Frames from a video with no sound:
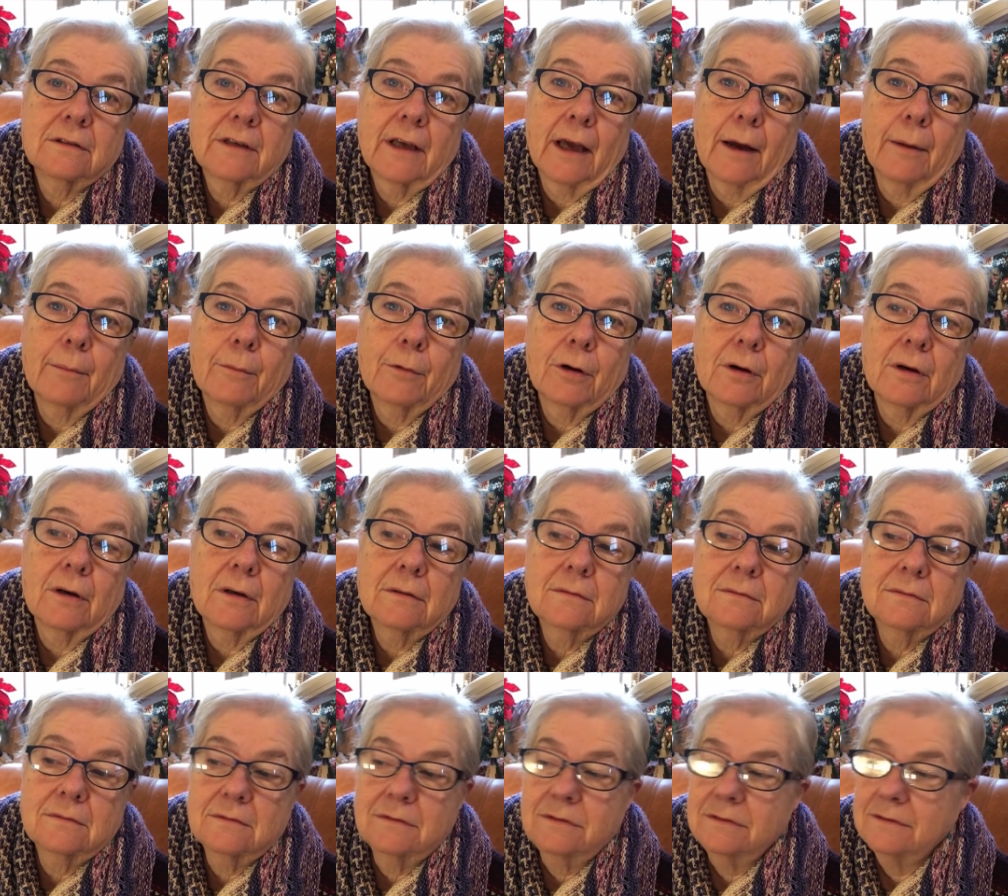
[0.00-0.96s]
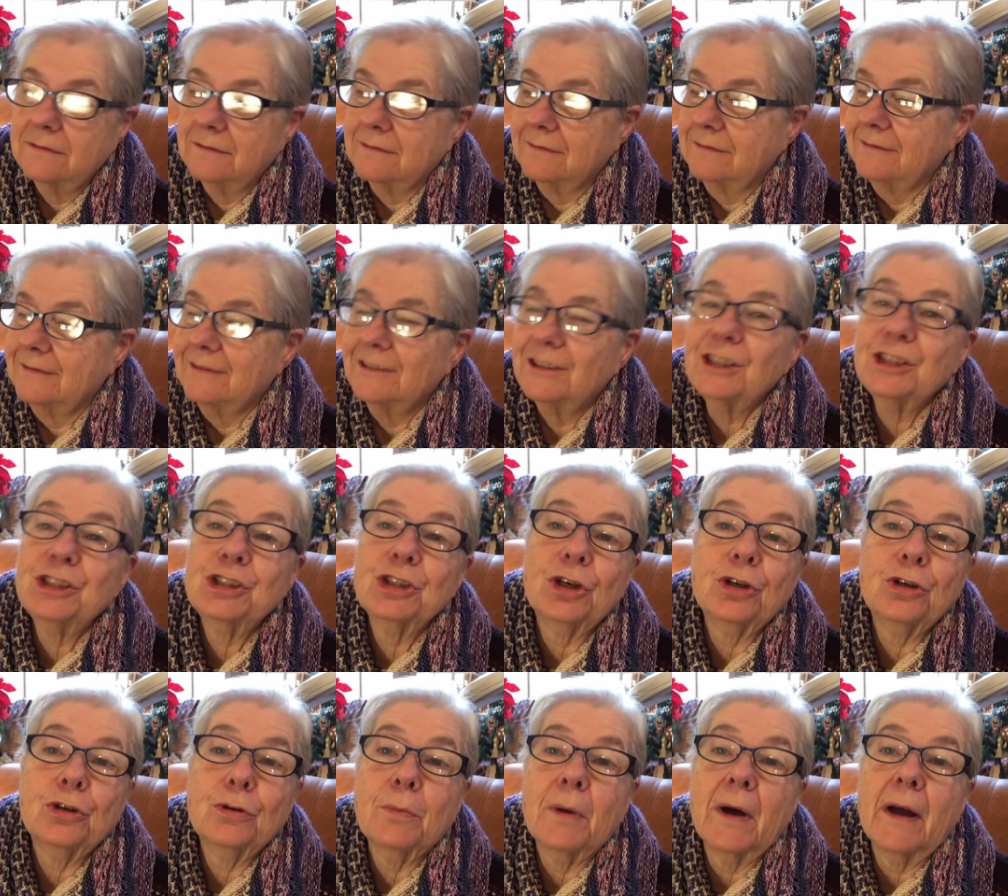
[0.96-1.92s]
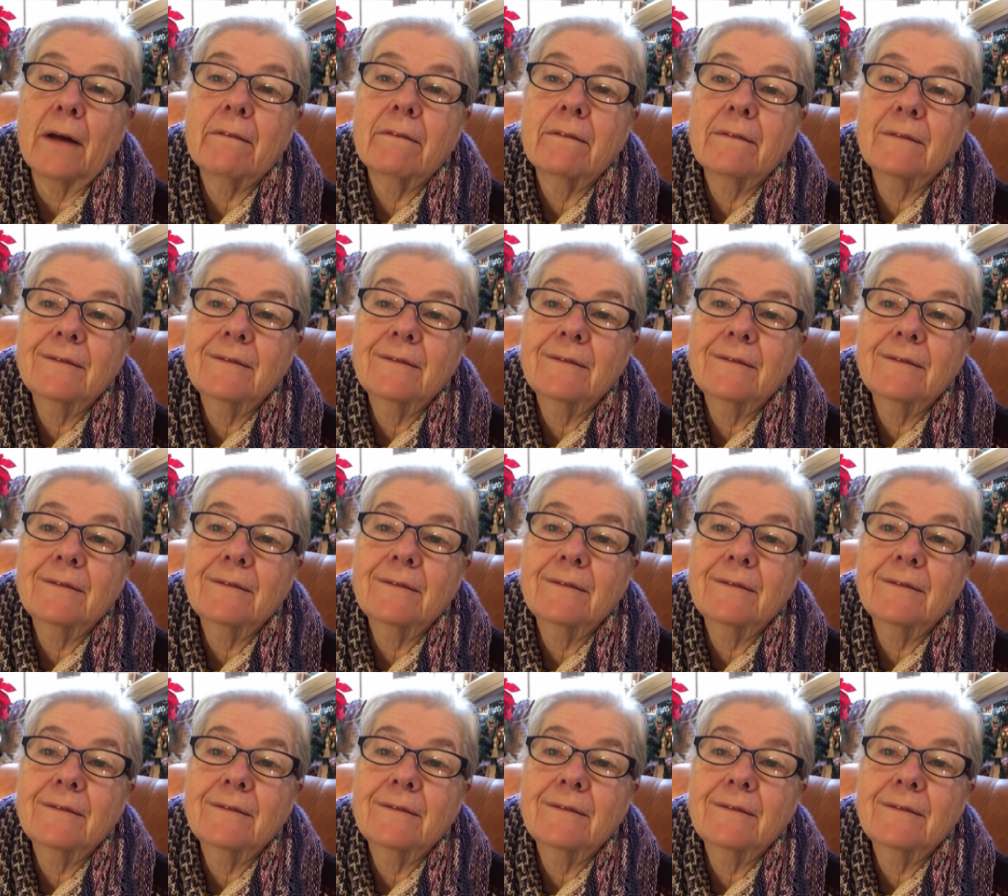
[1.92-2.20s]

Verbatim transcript: camera to show you my